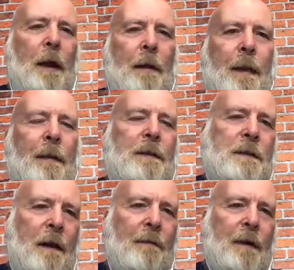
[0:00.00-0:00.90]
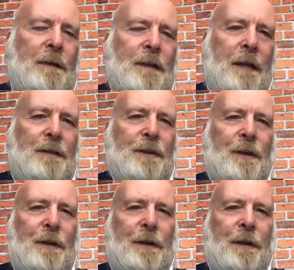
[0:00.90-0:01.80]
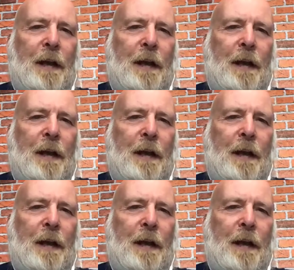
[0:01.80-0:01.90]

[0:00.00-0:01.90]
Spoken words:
and then there's another extension,